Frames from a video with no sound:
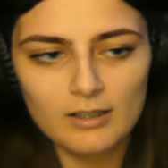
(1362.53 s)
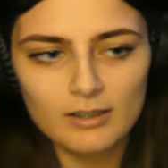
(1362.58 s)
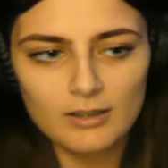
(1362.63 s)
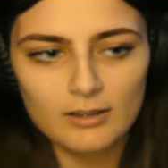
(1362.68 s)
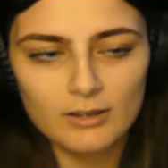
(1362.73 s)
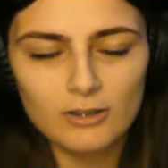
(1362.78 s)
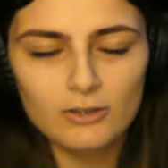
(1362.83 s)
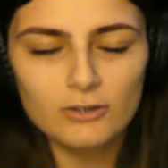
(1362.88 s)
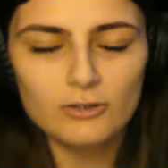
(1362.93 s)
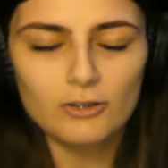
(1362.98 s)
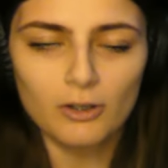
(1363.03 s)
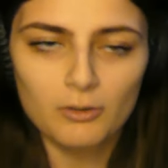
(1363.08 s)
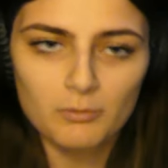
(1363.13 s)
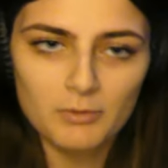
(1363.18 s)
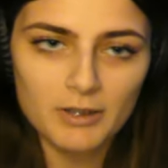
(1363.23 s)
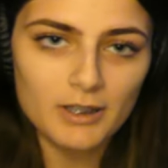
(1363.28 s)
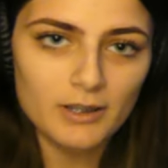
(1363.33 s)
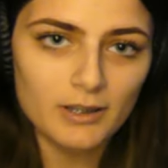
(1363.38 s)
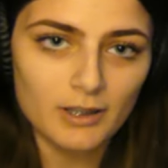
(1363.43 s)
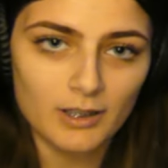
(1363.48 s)
there's so
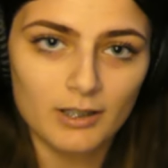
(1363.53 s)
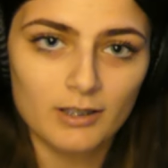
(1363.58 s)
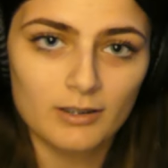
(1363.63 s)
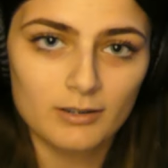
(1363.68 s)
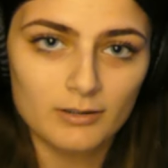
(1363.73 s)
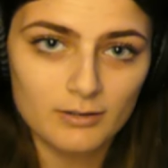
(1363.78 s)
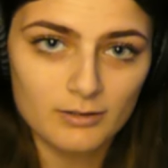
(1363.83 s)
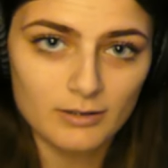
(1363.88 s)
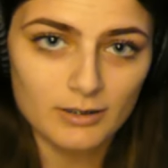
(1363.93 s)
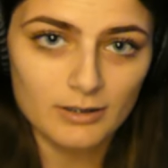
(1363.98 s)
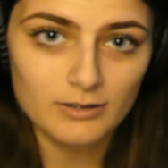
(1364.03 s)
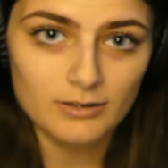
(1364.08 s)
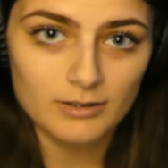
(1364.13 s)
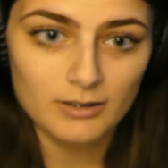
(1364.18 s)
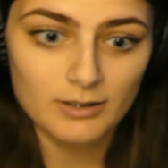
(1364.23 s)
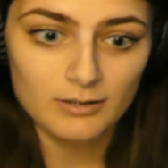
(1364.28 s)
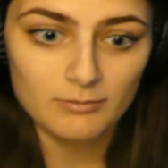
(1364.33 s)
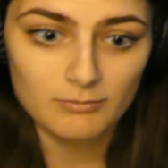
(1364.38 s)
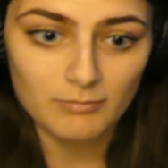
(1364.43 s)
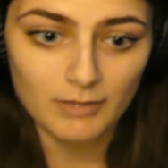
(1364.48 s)
many things that
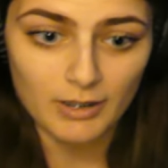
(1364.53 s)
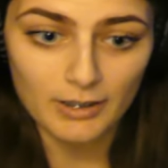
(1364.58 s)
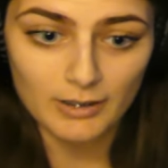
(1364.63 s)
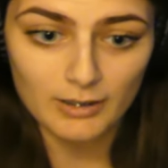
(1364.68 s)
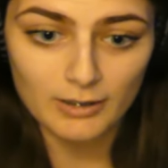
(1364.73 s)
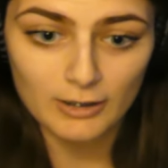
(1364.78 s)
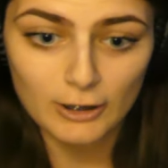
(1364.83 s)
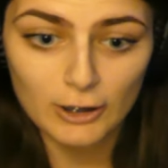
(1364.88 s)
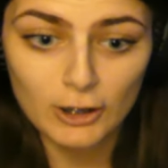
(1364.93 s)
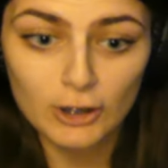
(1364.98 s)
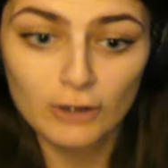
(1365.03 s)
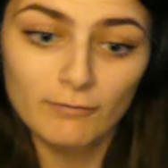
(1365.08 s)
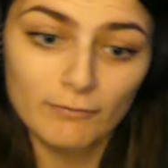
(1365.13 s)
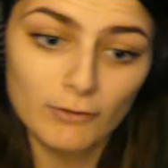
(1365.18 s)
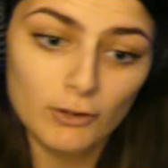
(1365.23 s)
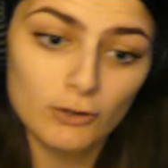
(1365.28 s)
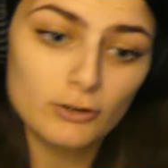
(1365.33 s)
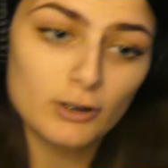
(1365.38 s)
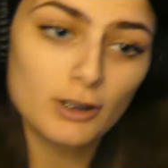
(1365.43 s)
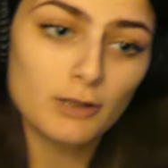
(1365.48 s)
seem like
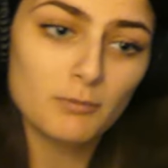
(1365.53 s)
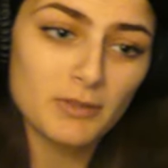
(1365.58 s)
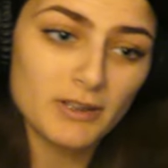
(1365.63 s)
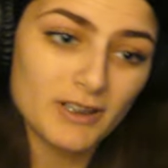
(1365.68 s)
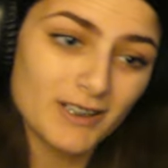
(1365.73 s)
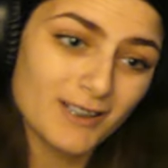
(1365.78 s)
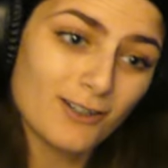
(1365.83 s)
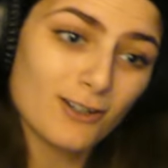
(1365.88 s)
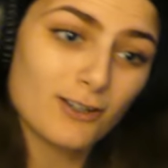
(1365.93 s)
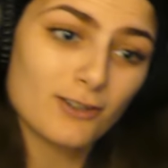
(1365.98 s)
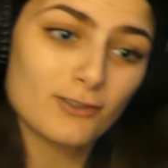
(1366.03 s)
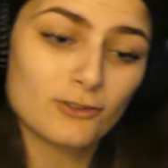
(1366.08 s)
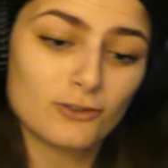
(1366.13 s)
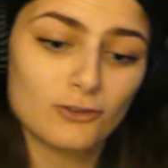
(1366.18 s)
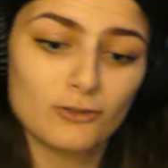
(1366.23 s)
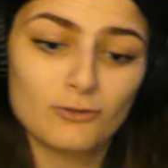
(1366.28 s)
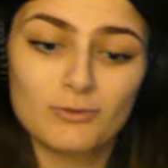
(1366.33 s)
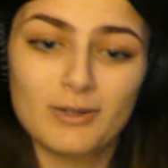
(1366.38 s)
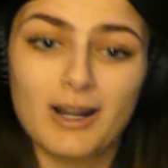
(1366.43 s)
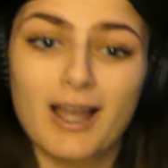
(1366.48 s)
confusing, but then
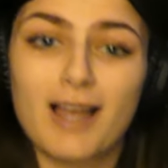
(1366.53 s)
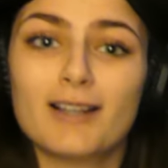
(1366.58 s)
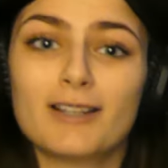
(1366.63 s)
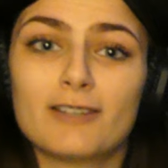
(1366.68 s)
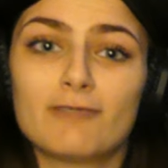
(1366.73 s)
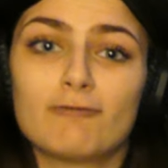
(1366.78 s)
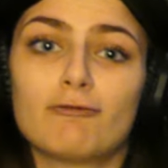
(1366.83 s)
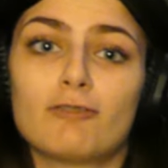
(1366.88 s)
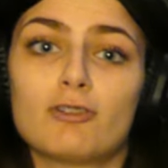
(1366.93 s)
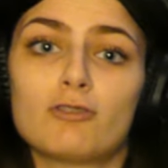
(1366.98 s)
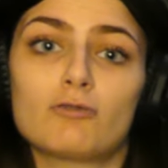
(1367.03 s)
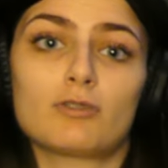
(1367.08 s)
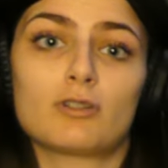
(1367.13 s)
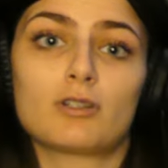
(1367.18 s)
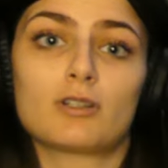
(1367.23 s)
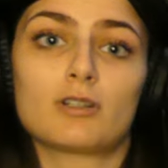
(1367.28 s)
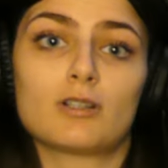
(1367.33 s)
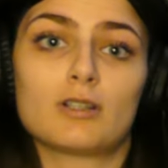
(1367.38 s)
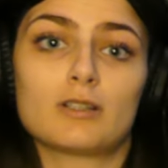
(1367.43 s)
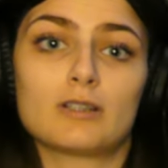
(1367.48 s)
also not
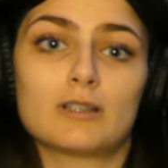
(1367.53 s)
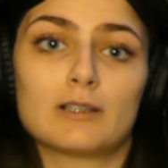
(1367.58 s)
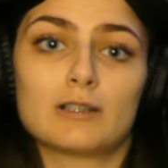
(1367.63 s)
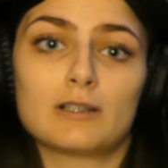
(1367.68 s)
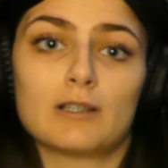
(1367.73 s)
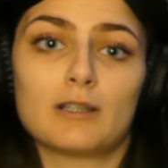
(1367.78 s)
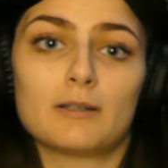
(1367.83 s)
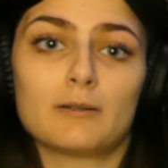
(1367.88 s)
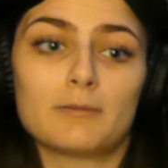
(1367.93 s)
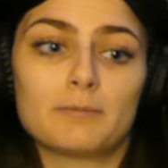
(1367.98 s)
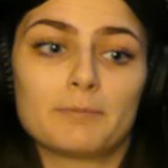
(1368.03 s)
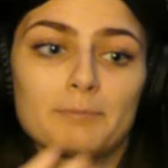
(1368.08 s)
confusing. Because it's like,